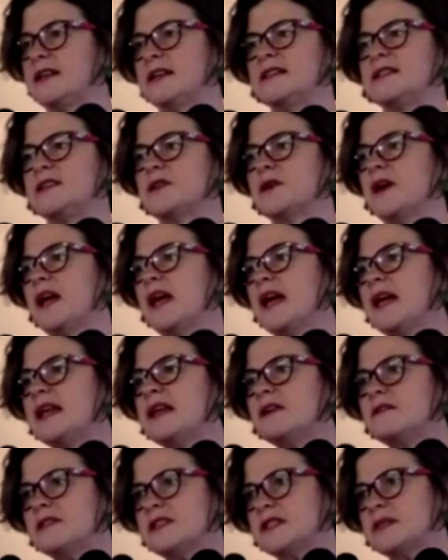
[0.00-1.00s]
So
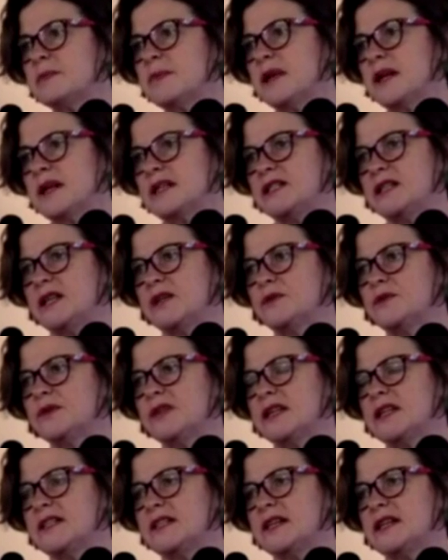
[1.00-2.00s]
any of the supply chain
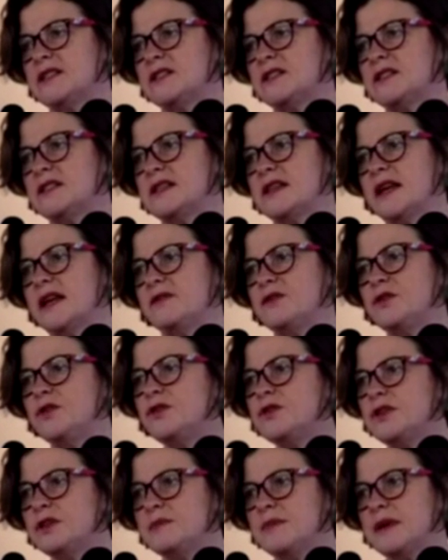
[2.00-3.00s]
organisations that have
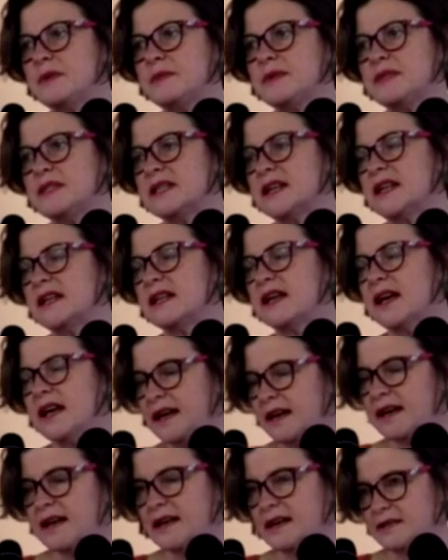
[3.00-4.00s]
union members get
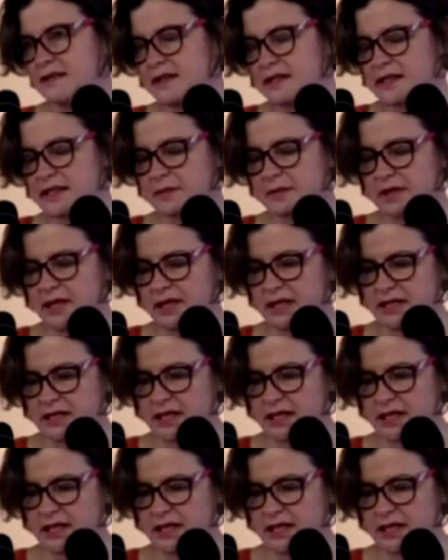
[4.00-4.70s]
cut out of the supply